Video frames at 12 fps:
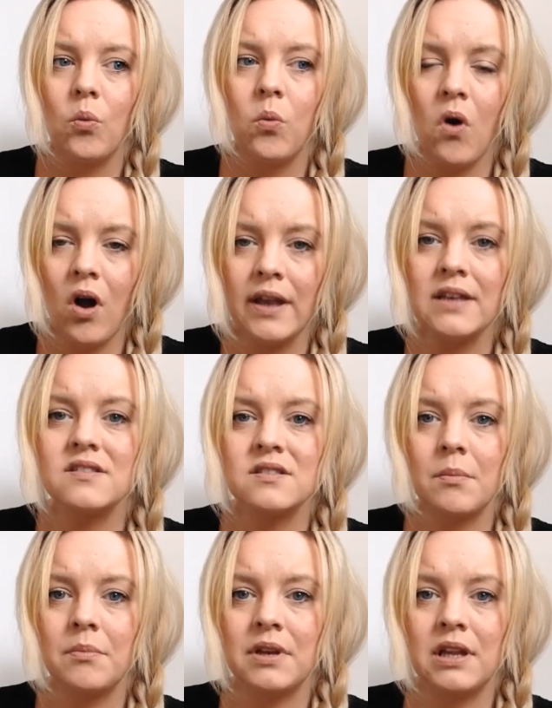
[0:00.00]
why
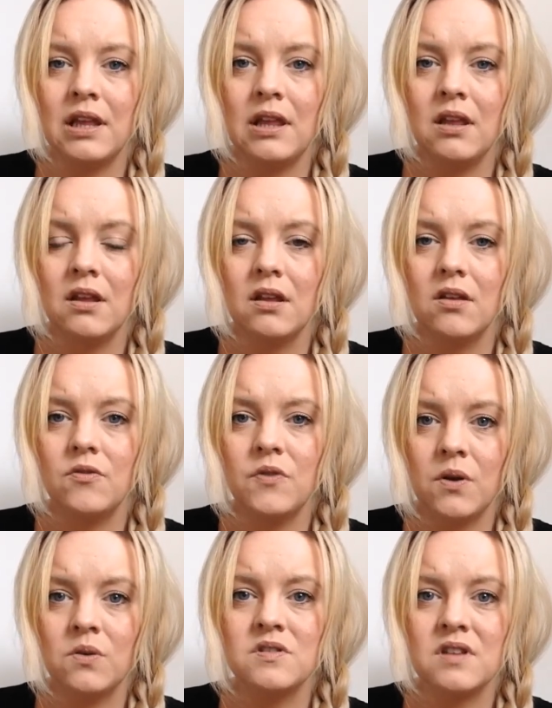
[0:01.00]
somebody
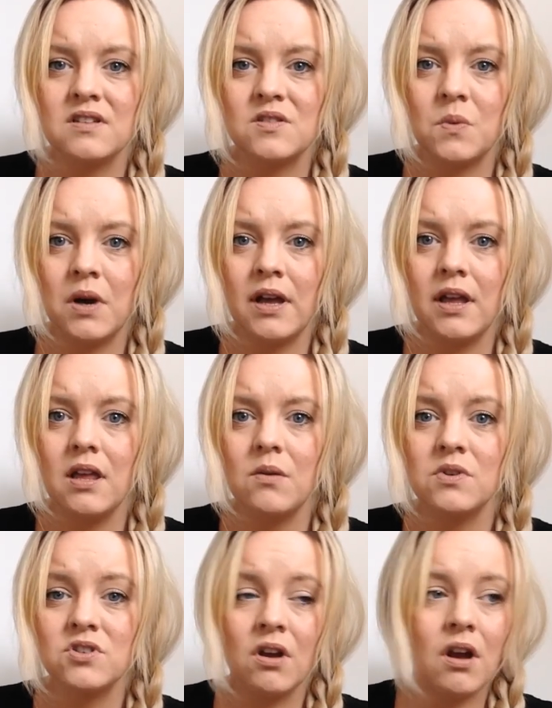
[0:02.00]
feels this way,
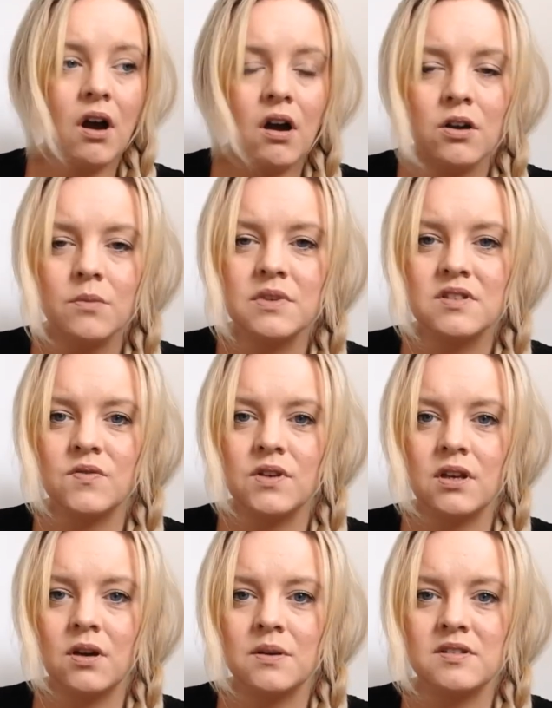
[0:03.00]
which I hope this
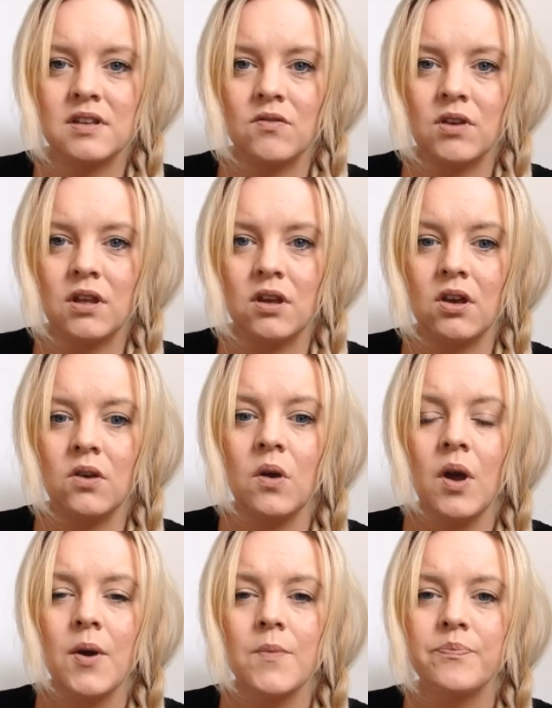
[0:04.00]
video is giving you.
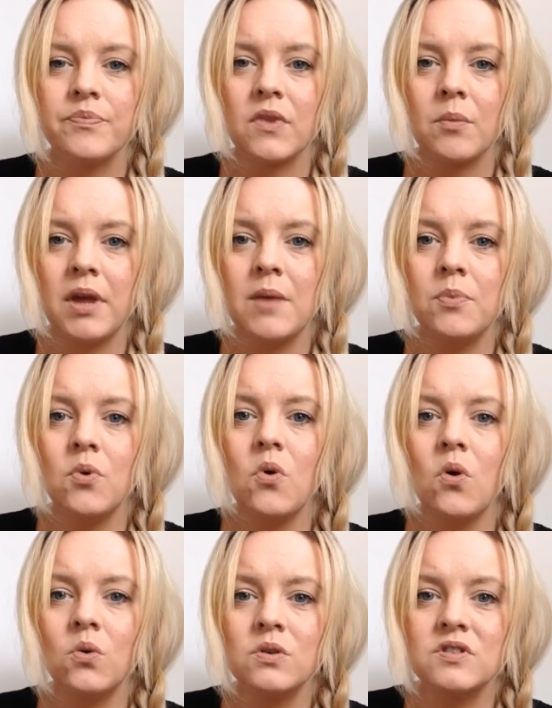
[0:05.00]
People
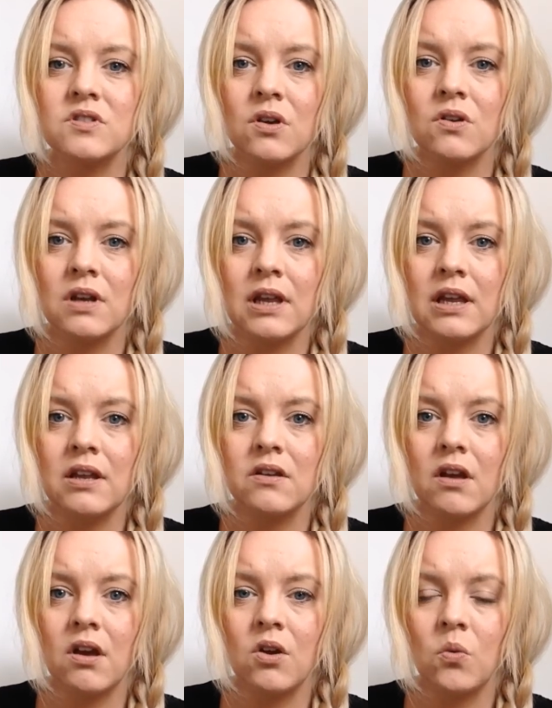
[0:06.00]
also need
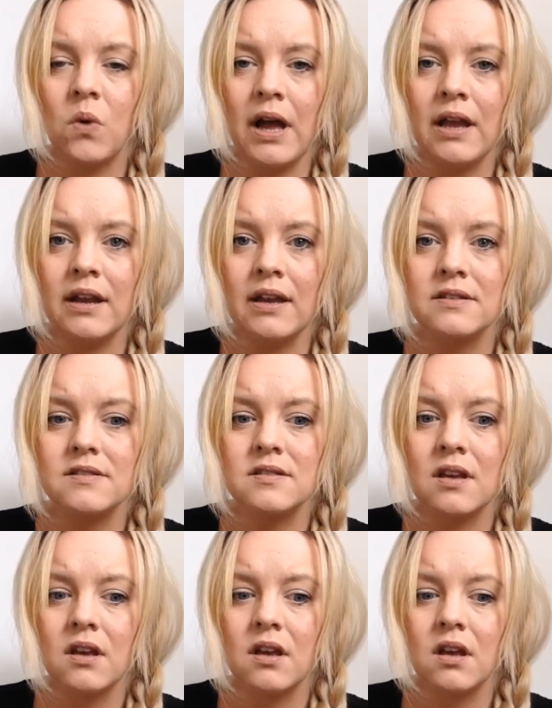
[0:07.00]
an awareness
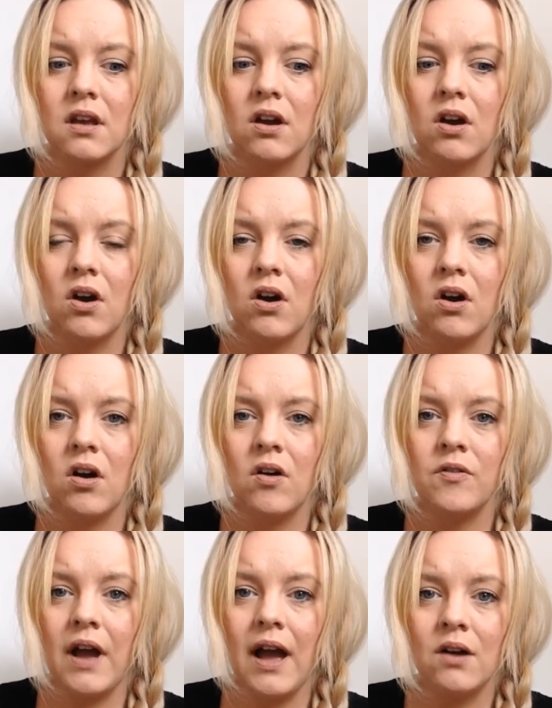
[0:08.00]

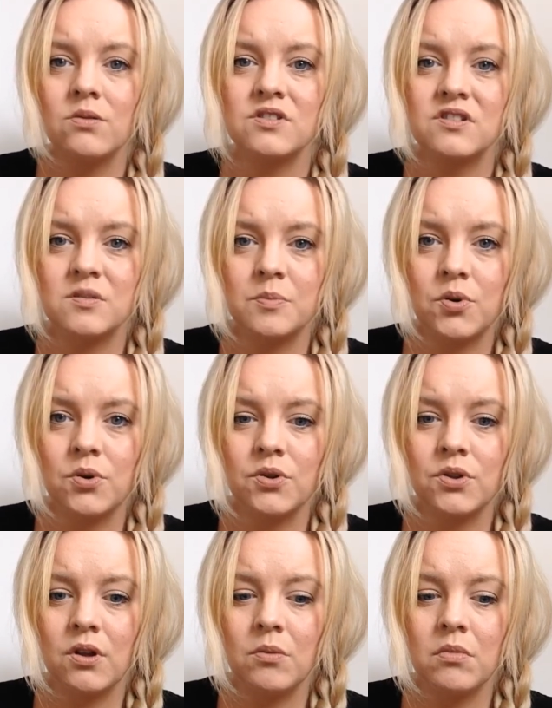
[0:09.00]
of how to
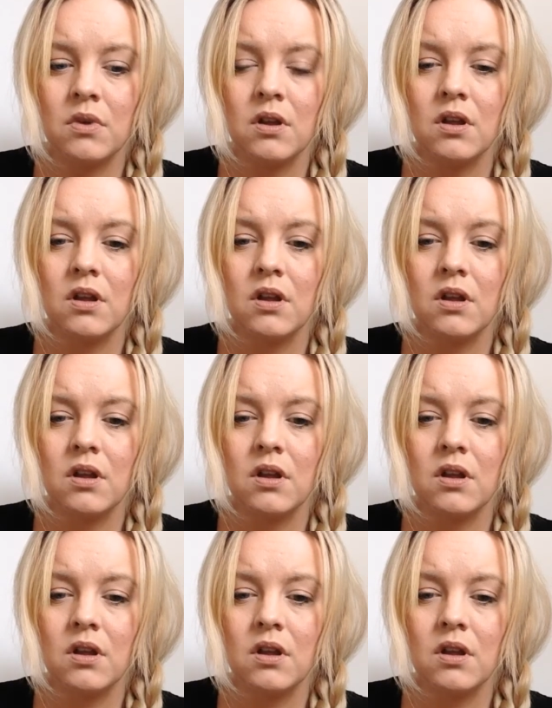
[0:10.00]
support them.